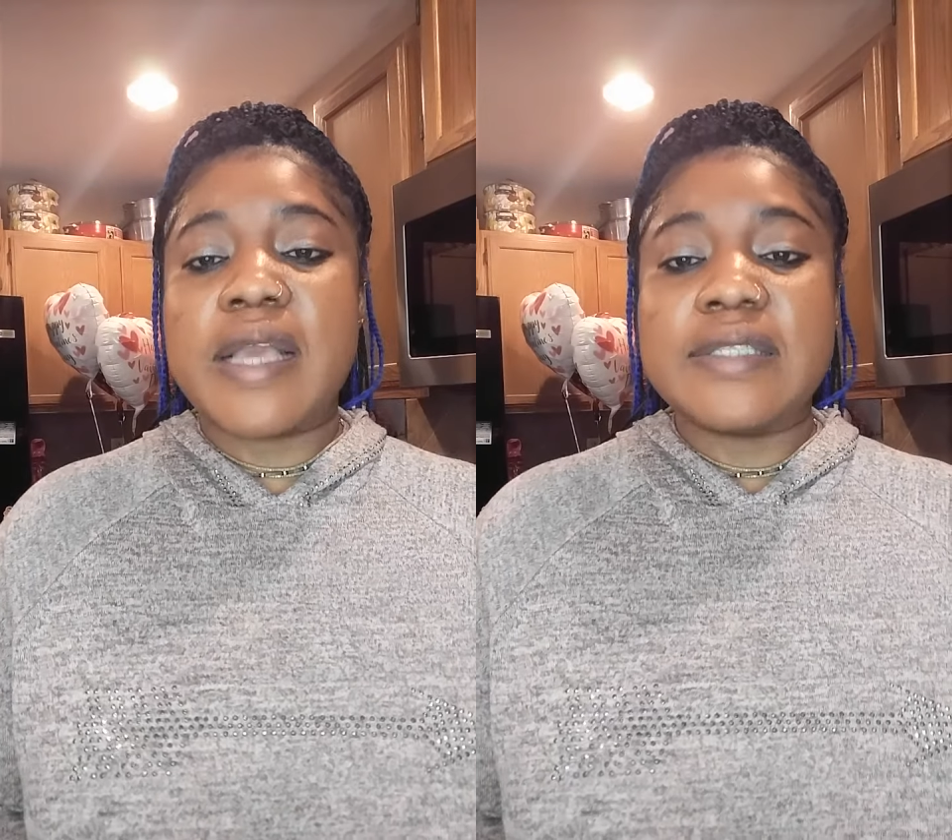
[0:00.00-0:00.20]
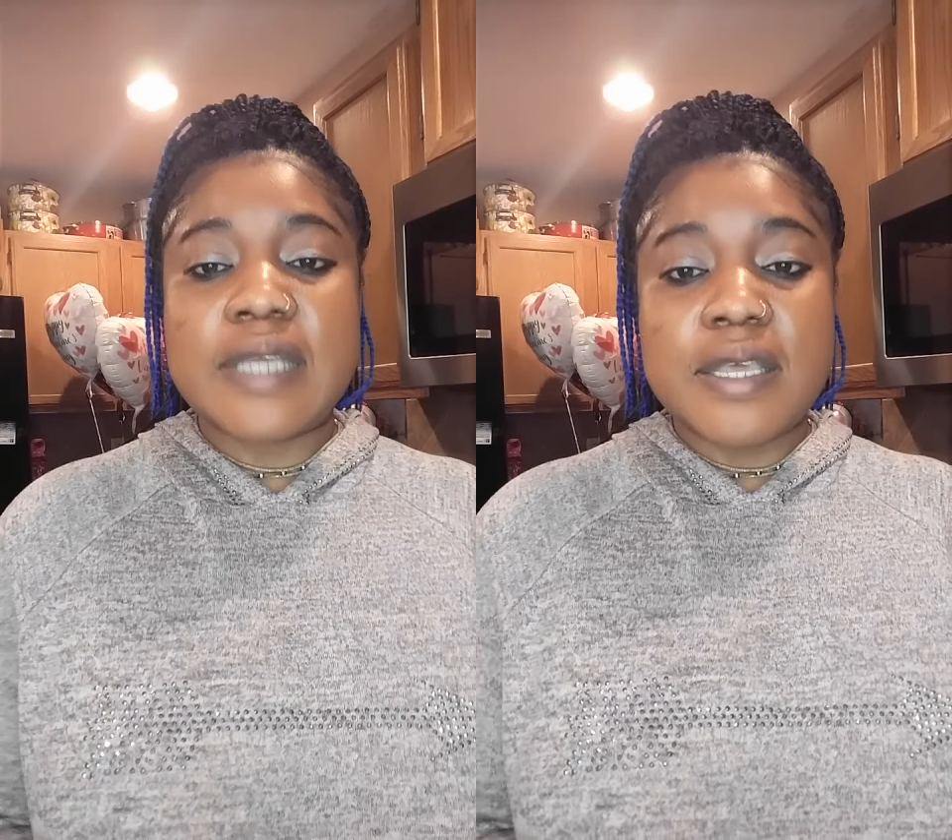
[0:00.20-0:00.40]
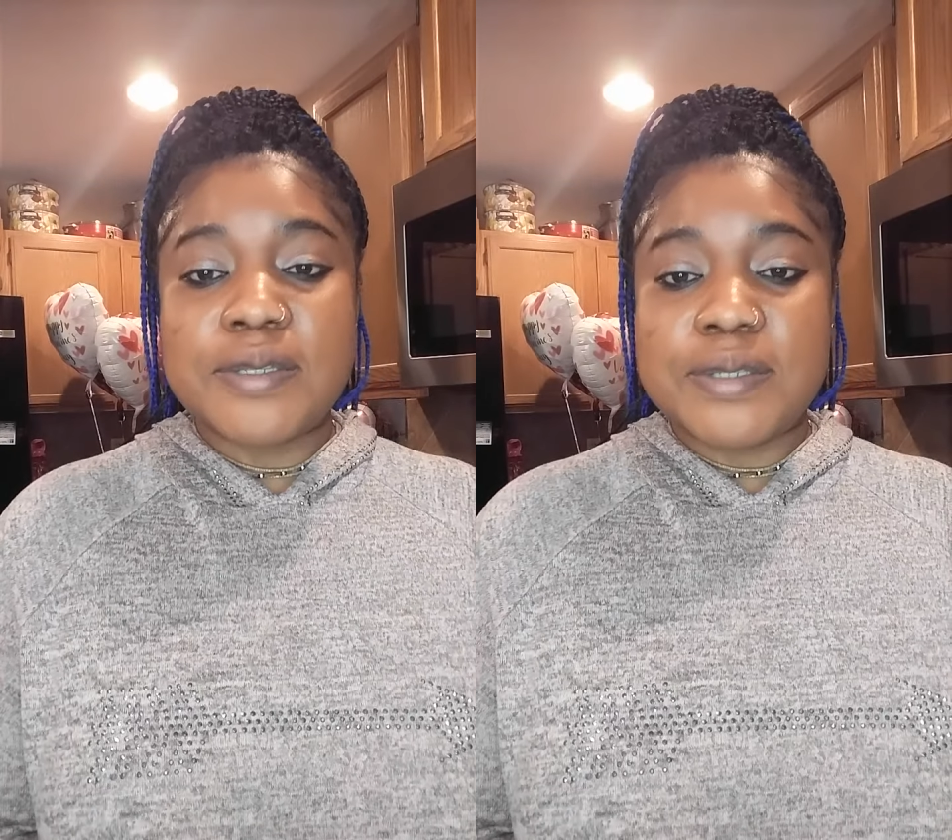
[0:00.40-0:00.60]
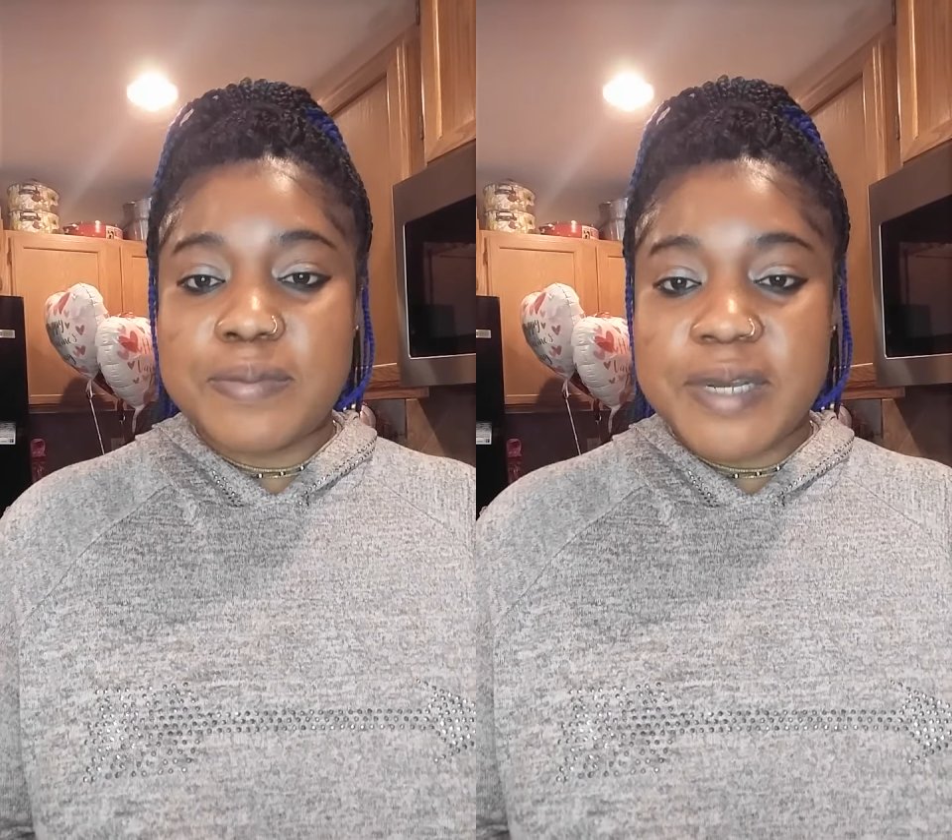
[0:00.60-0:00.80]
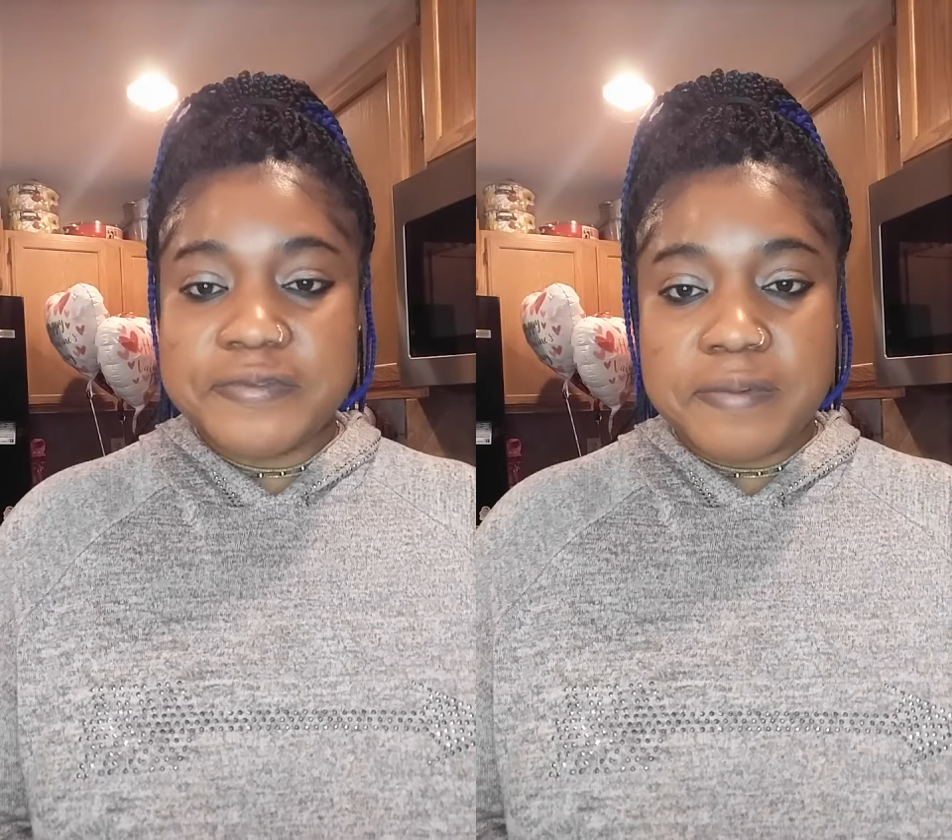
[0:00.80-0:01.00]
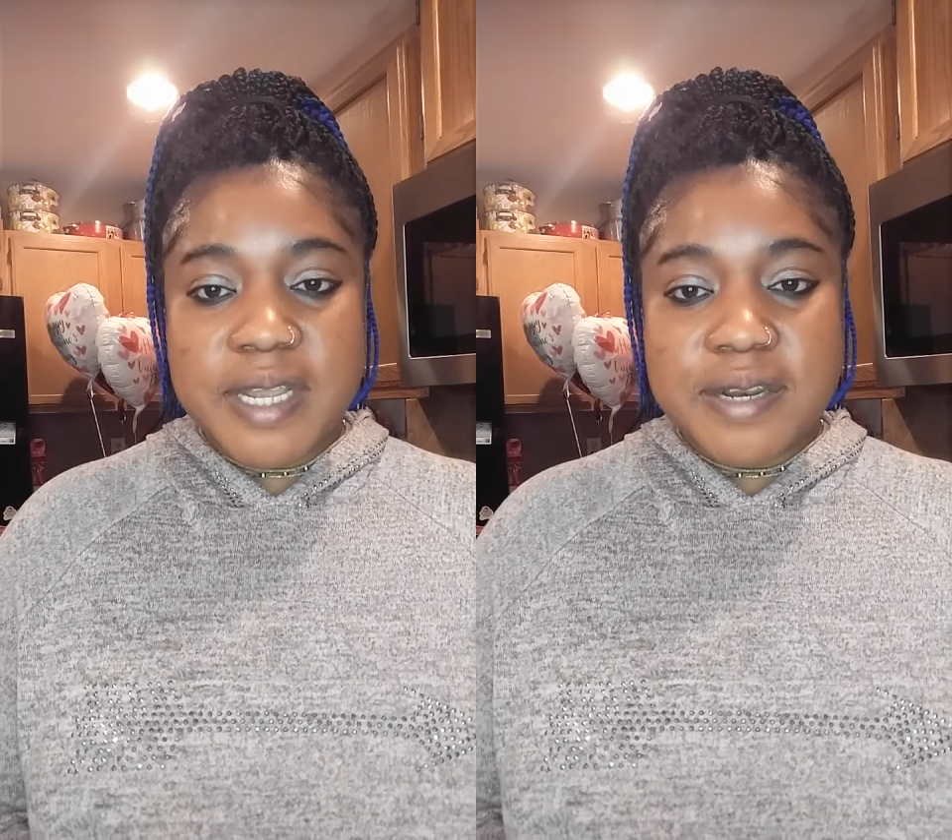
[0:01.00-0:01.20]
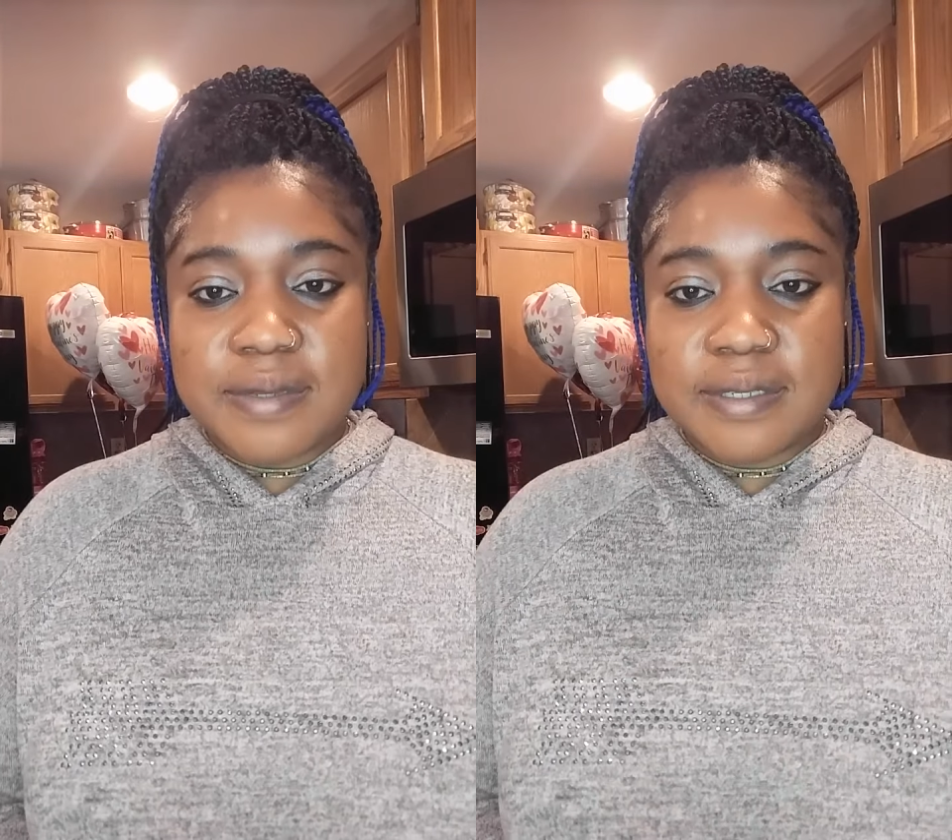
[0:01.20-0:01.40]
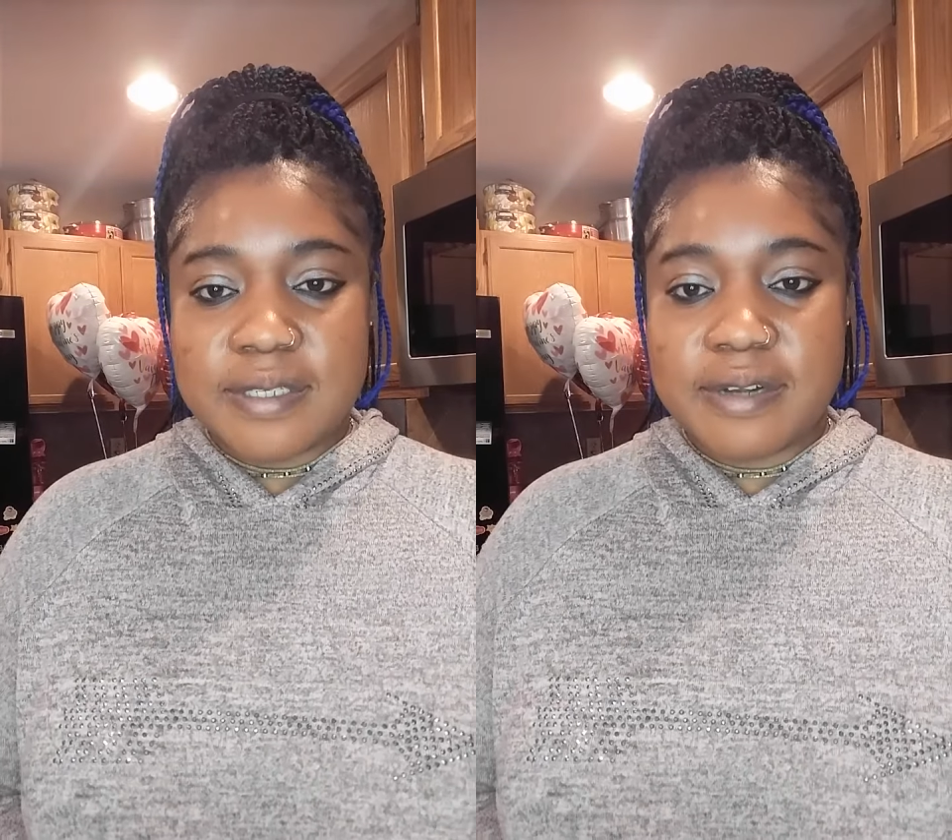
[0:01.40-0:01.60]
And thank you so much for my
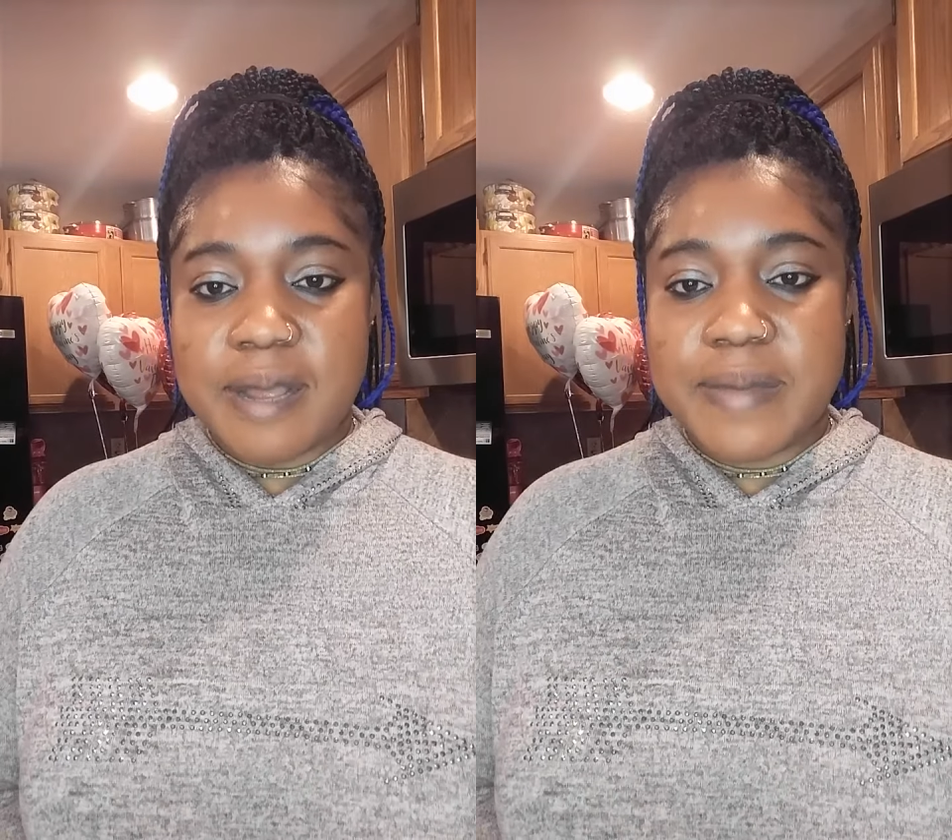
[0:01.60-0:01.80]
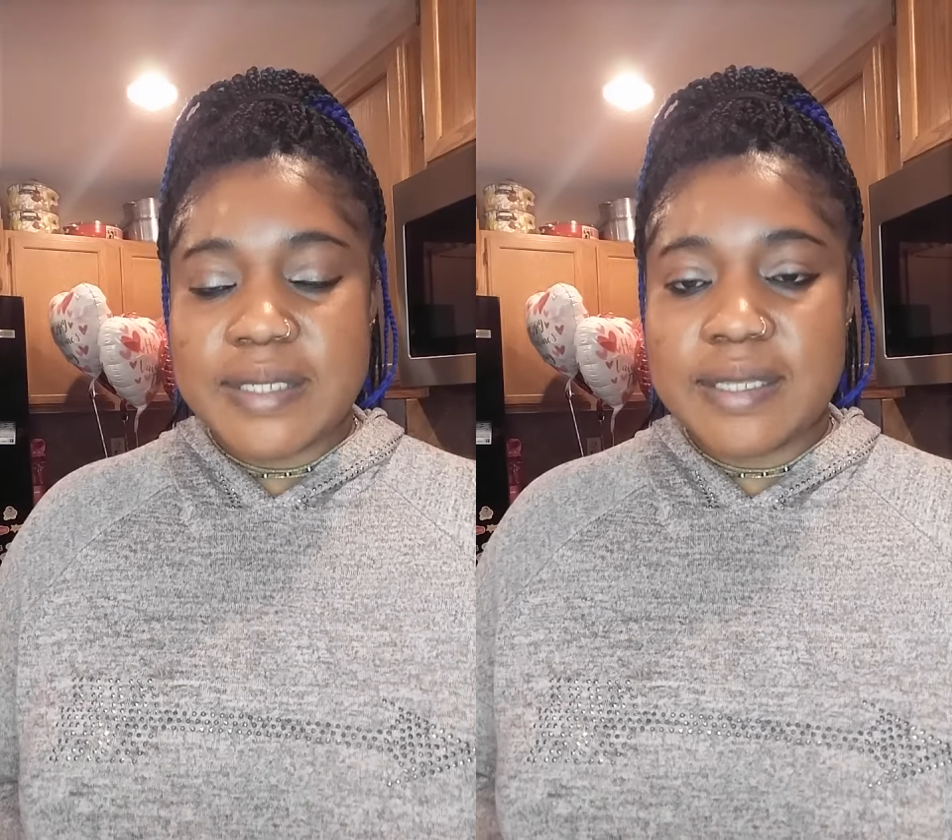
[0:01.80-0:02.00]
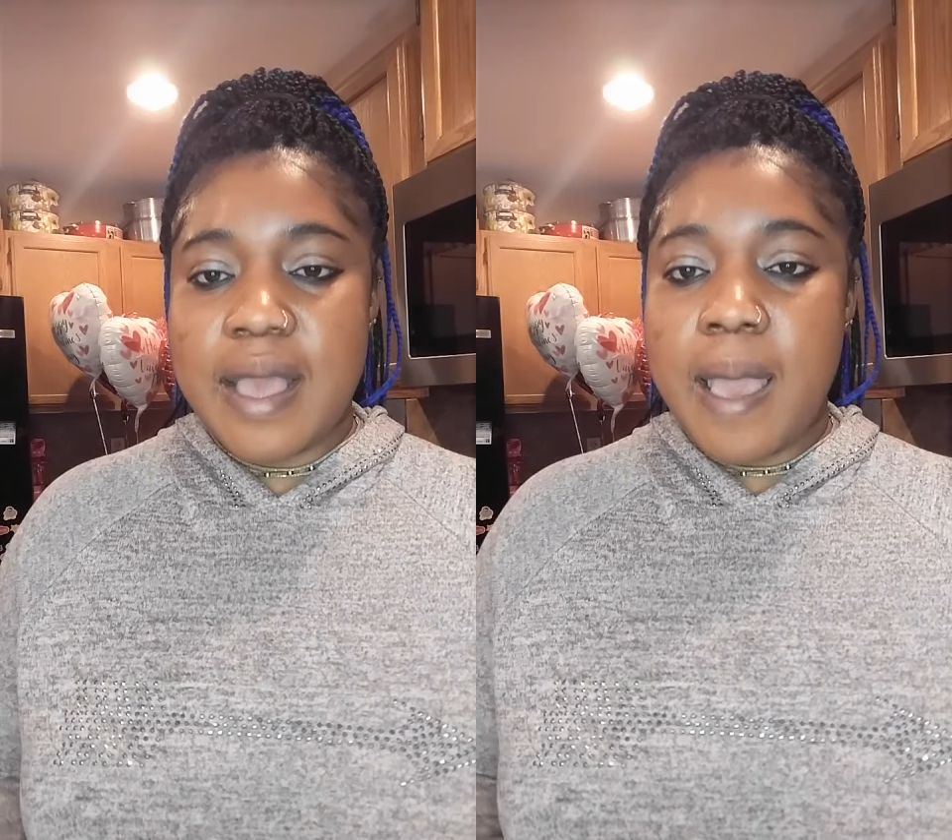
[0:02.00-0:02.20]
new subscribers.